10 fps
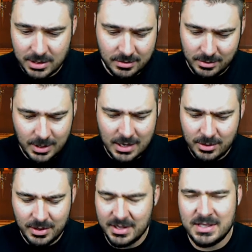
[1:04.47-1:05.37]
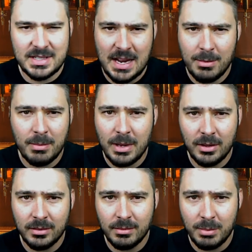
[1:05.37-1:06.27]
We're not doing a salmon
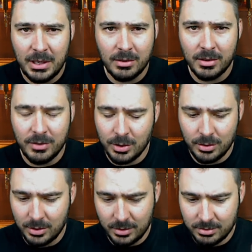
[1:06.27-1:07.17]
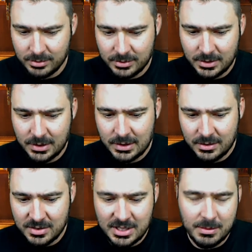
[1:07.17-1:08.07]
melt beer review or
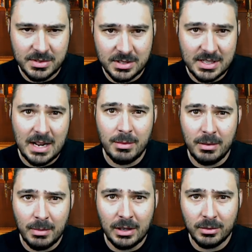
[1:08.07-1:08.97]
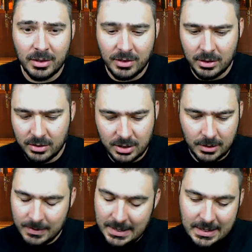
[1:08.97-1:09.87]
Zim's salmon melt review. So
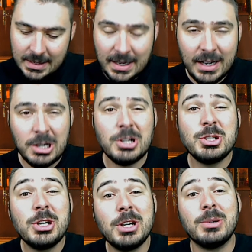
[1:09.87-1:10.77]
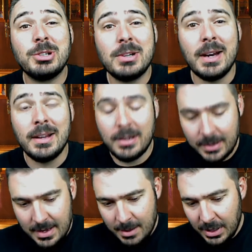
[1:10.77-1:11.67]
I encourage you to go try it.
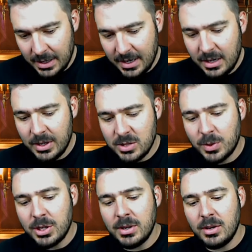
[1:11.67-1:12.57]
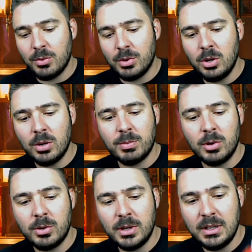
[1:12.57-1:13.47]
But anyways, we're doing Rogue
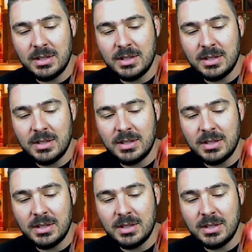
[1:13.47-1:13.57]
Brewery's